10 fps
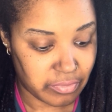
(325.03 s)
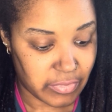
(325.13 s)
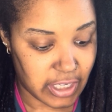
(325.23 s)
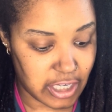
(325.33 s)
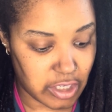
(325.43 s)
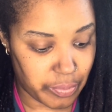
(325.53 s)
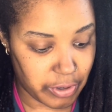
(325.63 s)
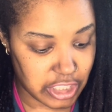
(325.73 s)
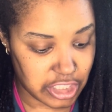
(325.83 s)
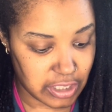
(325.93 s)
in
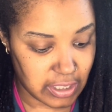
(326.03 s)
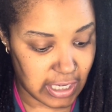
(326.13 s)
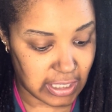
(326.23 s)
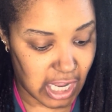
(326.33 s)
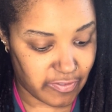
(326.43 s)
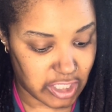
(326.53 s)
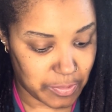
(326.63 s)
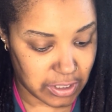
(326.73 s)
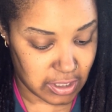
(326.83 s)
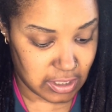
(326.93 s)
depression and life
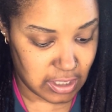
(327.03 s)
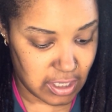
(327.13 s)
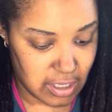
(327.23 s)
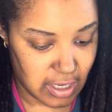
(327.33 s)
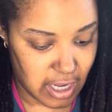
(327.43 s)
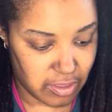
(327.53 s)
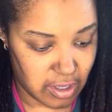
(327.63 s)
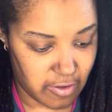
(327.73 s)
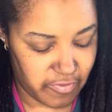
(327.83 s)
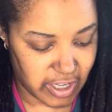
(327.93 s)
expectancy and the
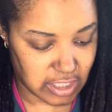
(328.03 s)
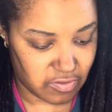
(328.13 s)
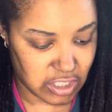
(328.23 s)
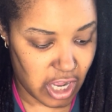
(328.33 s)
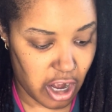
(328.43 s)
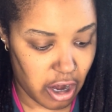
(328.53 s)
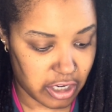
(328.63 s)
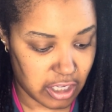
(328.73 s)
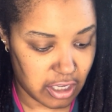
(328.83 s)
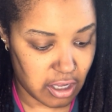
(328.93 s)
effects of this
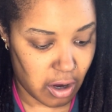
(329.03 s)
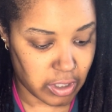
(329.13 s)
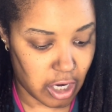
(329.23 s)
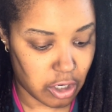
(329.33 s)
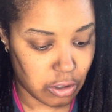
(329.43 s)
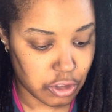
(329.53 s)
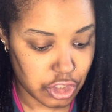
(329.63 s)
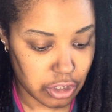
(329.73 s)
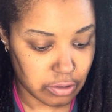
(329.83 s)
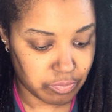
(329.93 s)
hierarchy on our
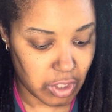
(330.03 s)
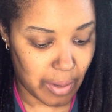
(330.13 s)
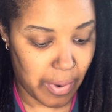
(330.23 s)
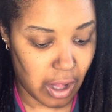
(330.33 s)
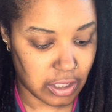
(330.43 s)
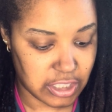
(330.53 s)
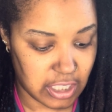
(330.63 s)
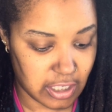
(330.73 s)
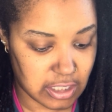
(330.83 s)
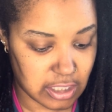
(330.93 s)
culture and
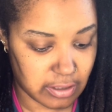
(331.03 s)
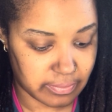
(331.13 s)
politics.